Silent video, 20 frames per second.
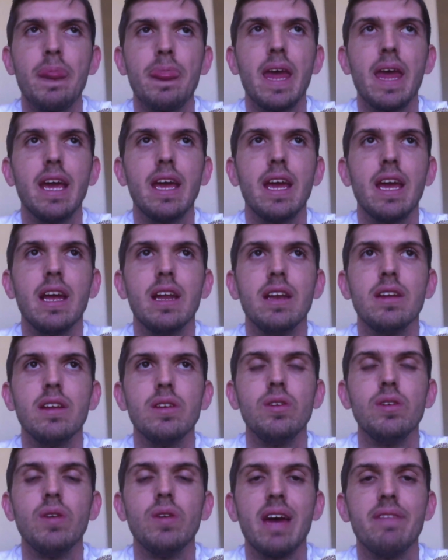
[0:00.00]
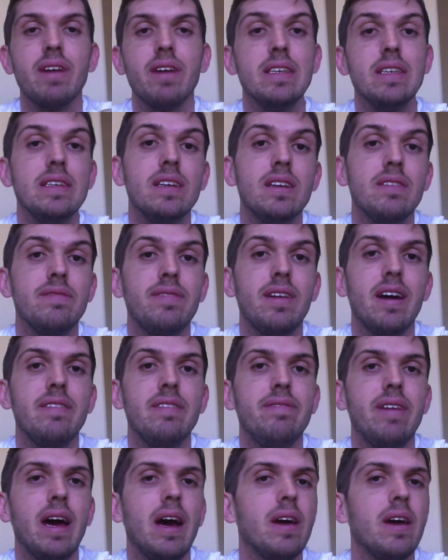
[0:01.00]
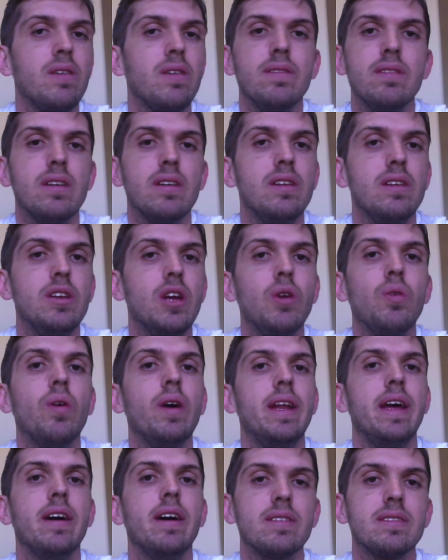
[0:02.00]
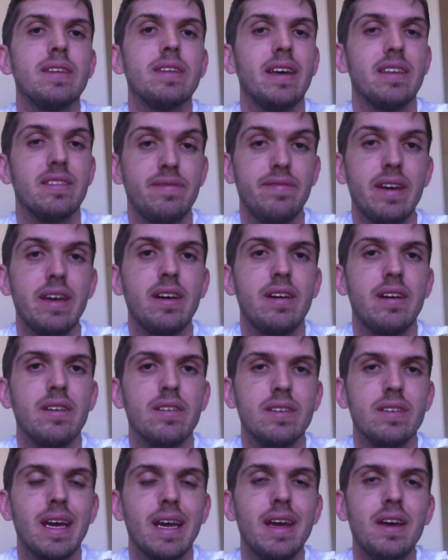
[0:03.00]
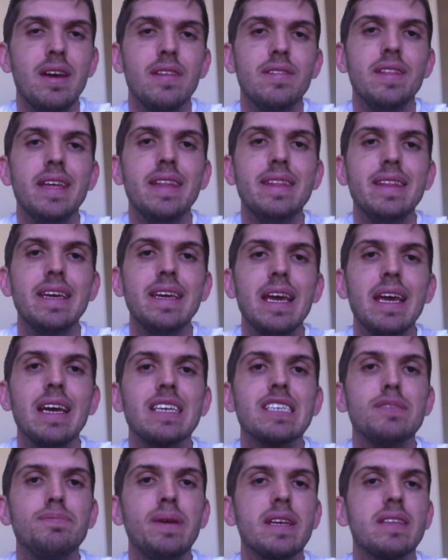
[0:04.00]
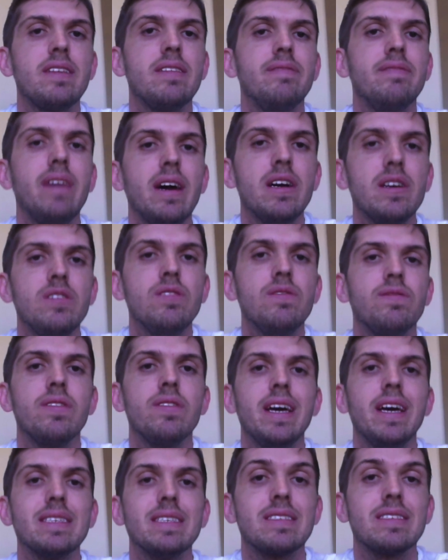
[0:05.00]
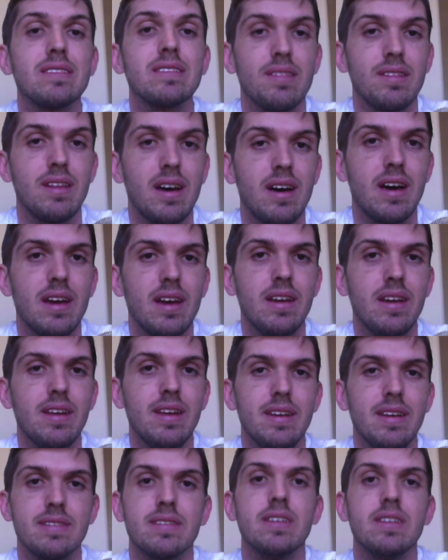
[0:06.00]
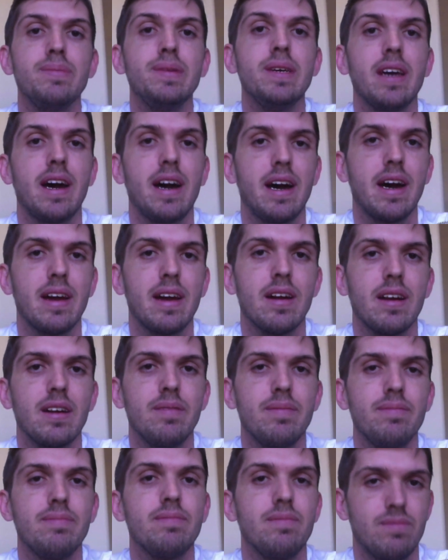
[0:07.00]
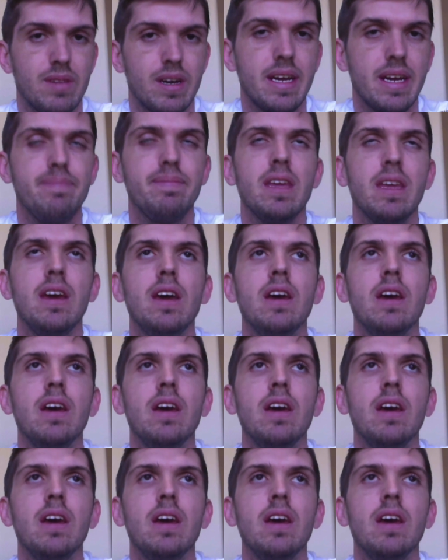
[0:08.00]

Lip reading: and you have identified value that no one else has found, then the expected value for that slot is going to be higher, right?